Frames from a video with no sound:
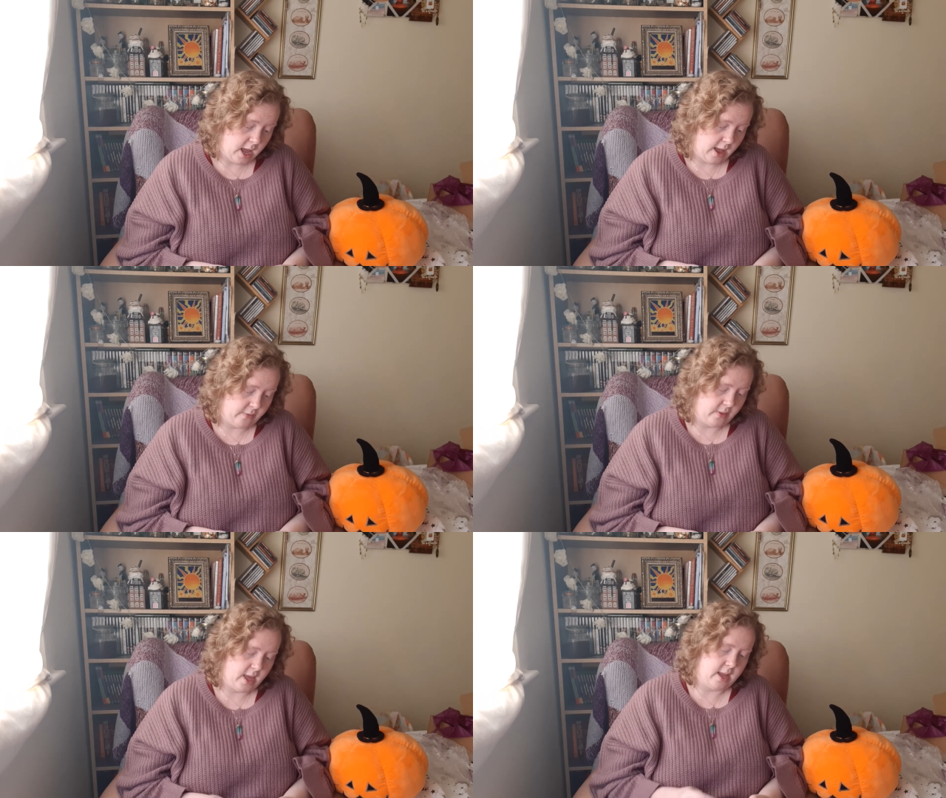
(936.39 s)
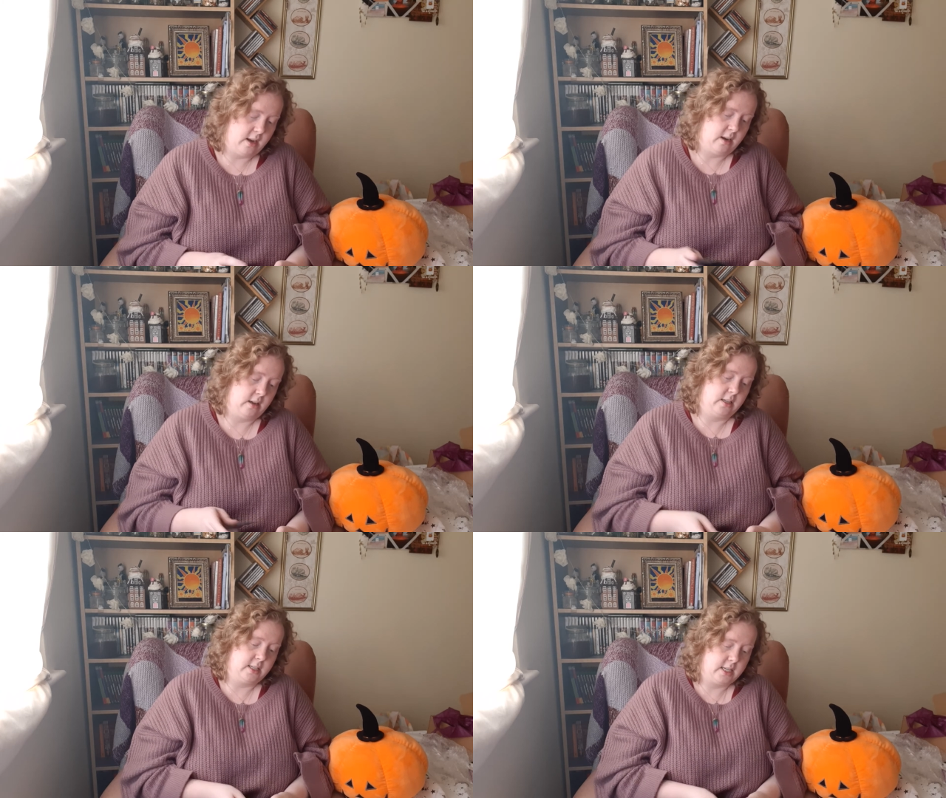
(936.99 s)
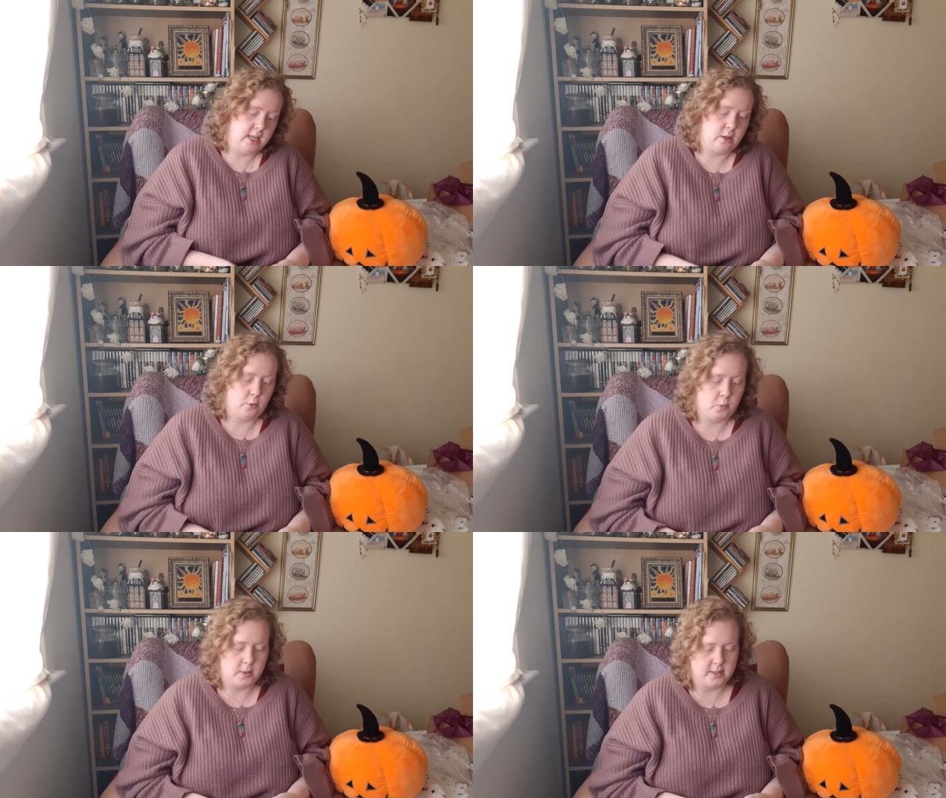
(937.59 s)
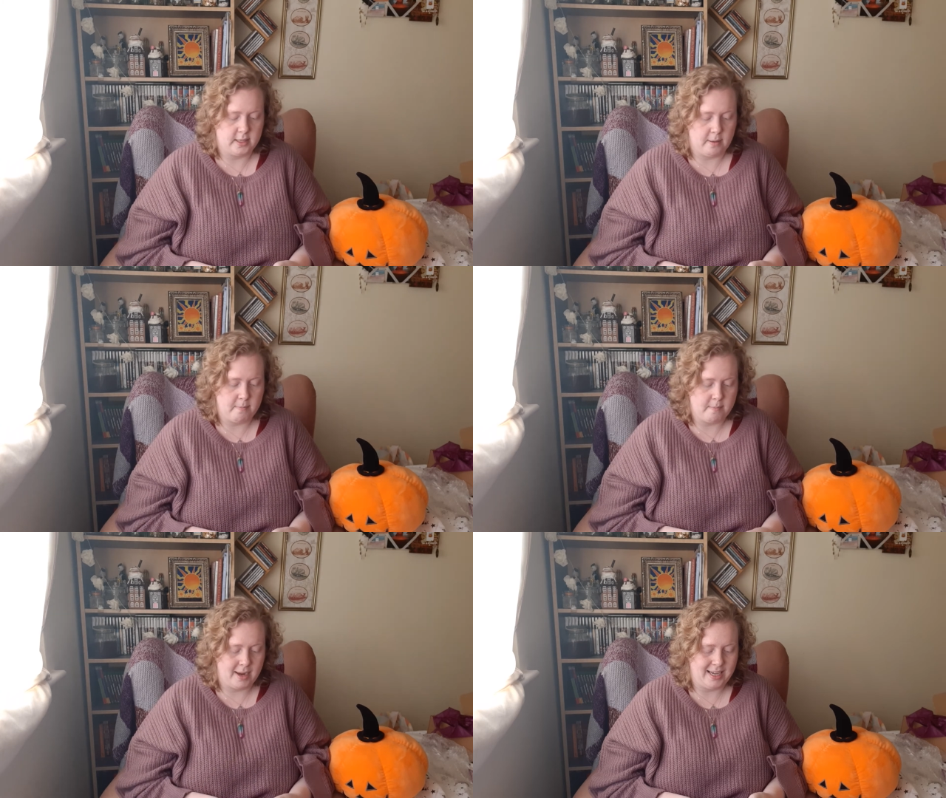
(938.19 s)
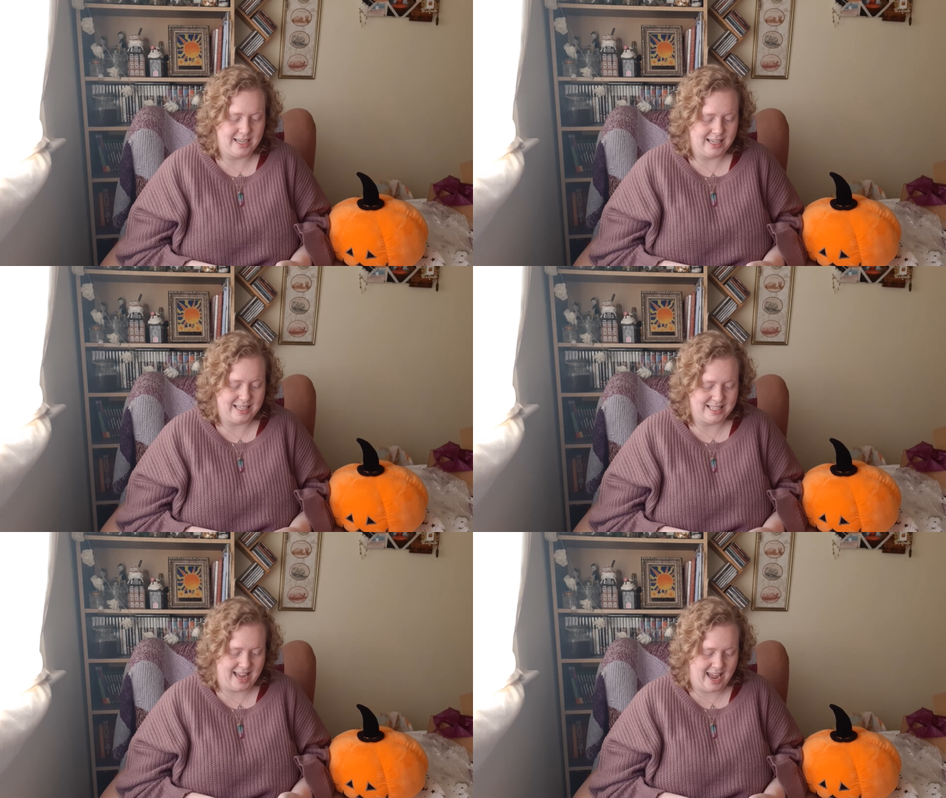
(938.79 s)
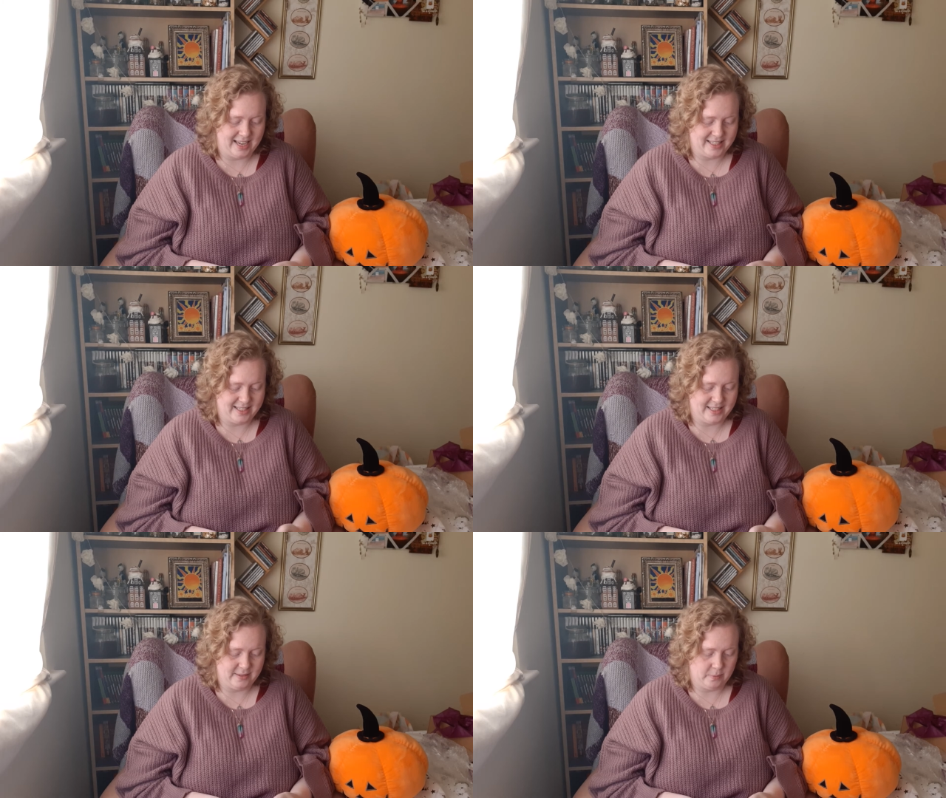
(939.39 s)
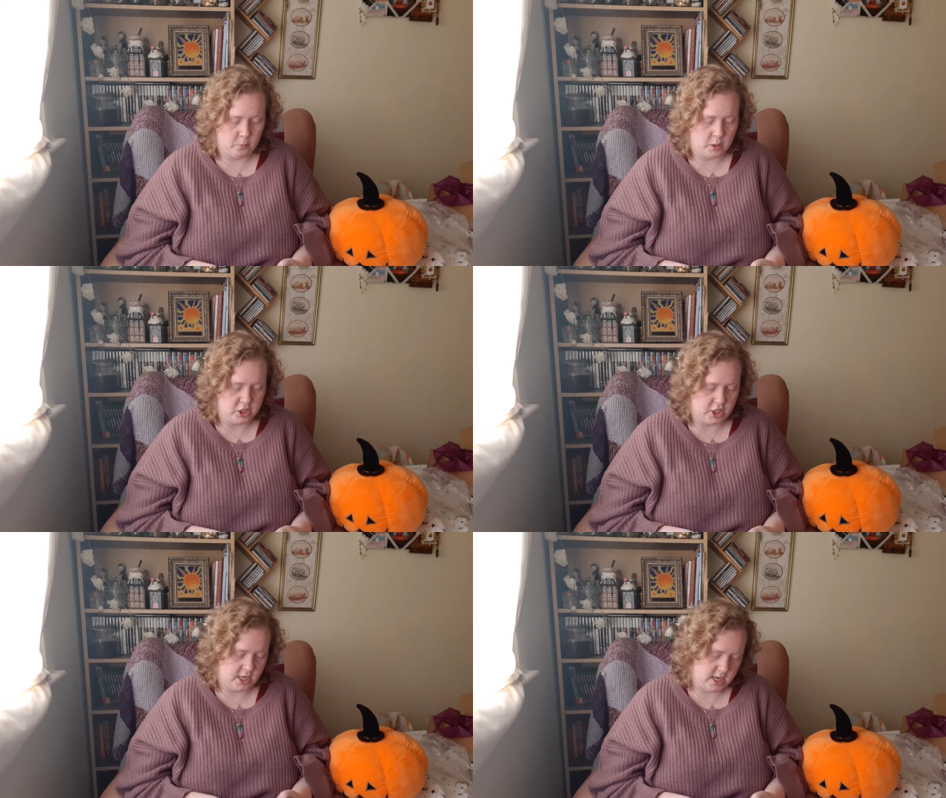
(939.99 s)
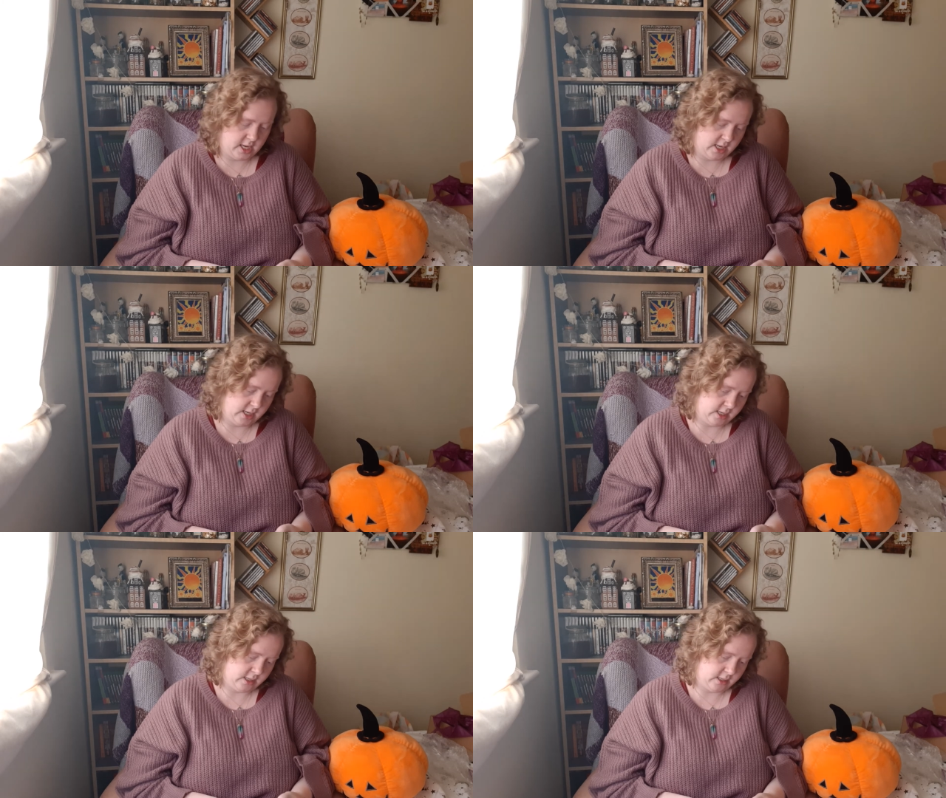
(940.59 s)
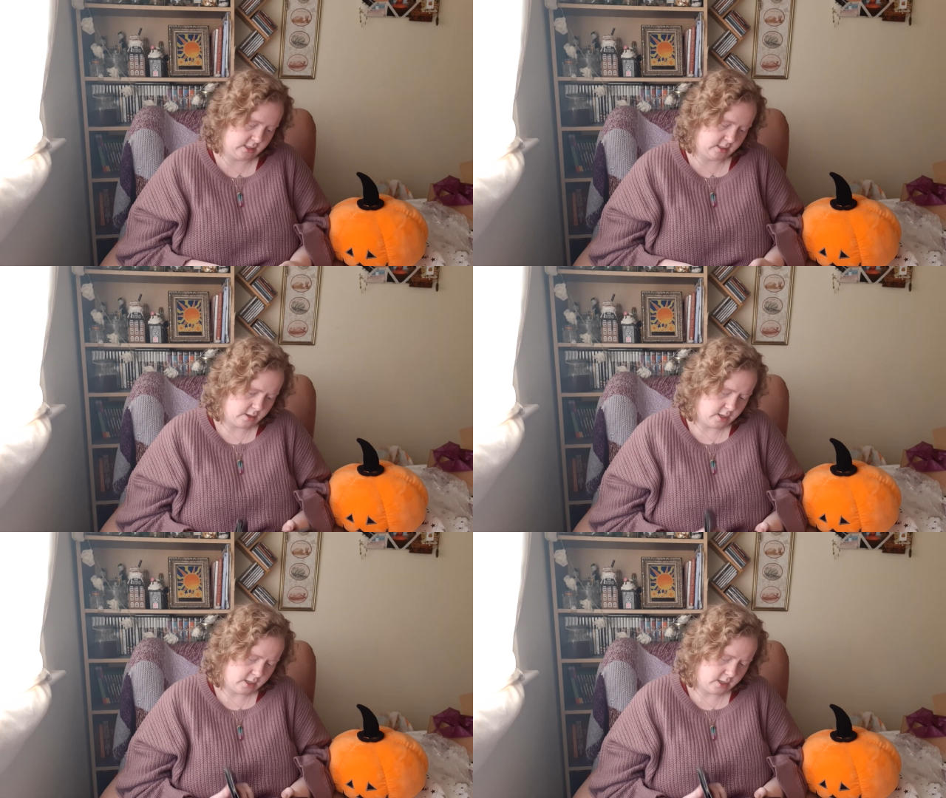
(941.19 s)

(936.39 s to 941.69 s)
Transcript: And then underneath all the ones that are mainly text, which is...